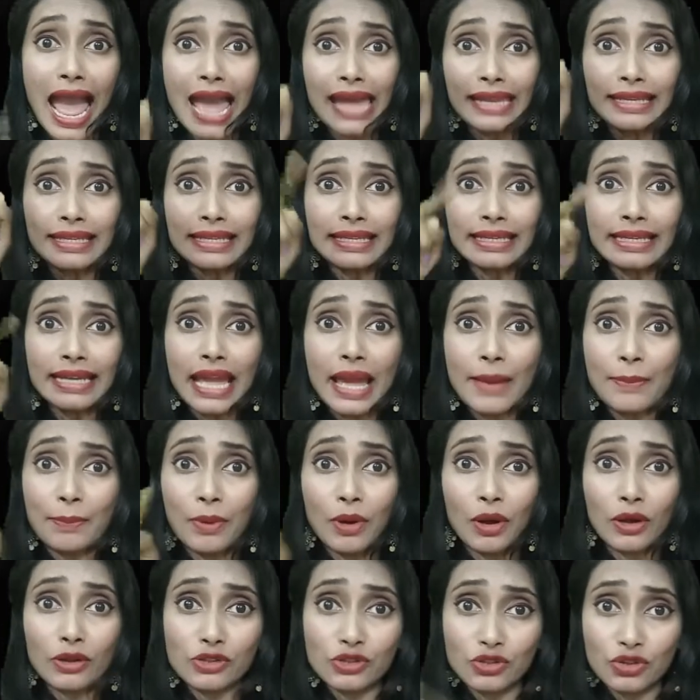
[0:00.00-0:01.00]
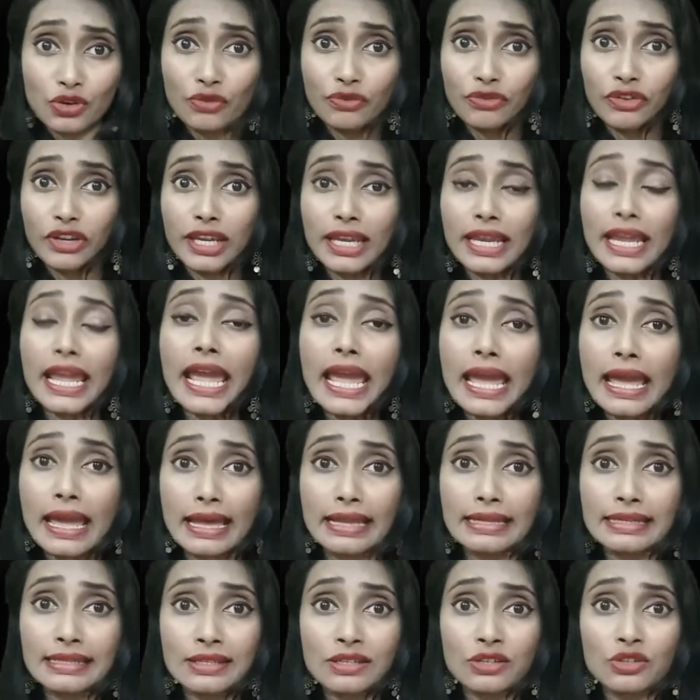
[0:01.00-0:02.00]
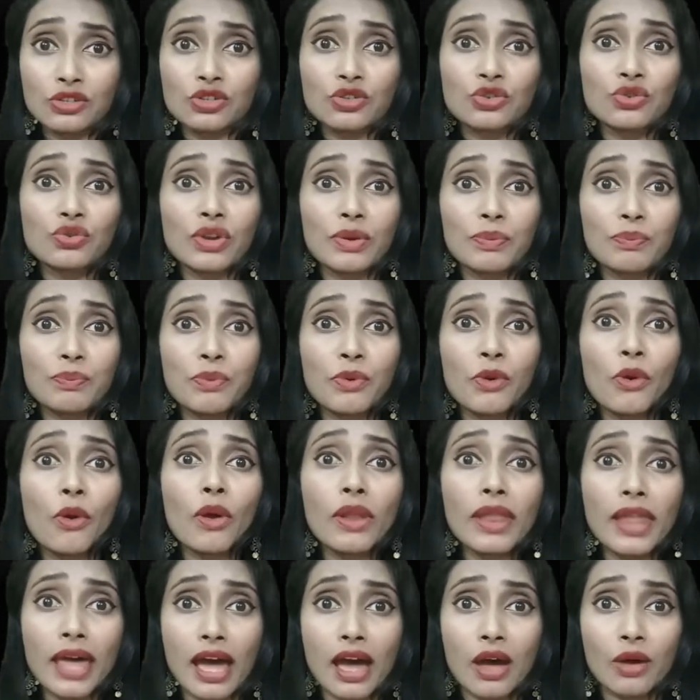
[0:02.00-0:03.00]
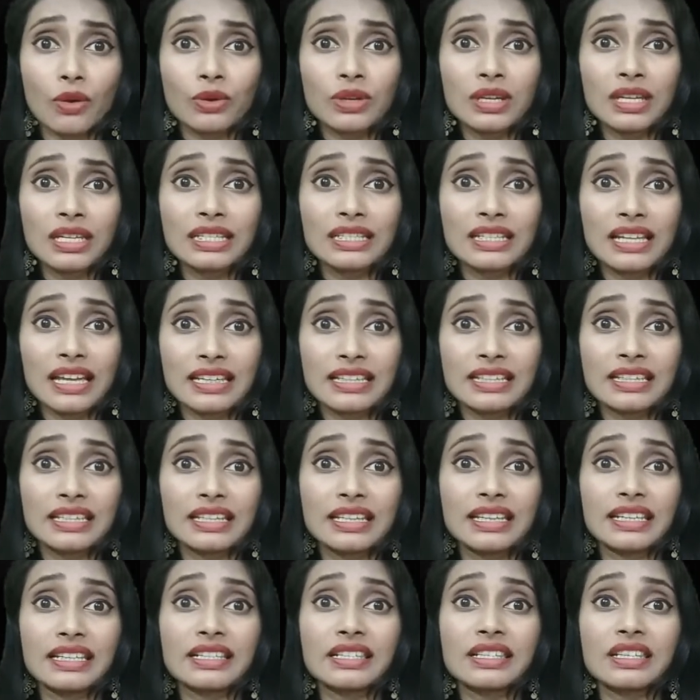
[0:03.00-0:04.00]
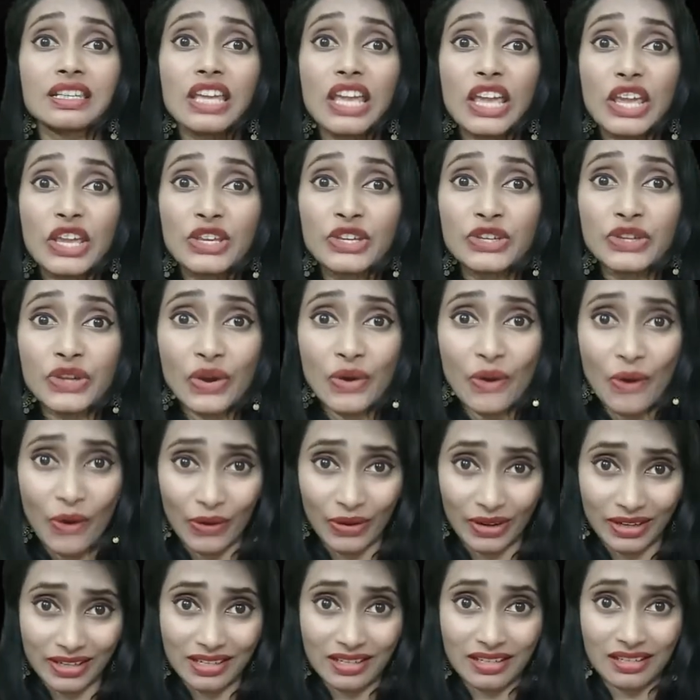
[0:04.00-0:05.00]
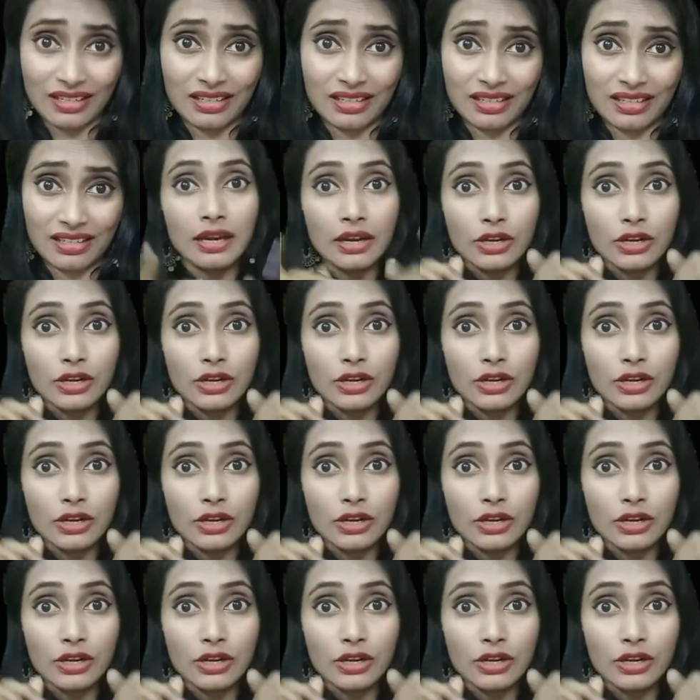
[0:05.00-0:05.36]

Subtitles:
adding apostrophe s to a pronoun that is yours.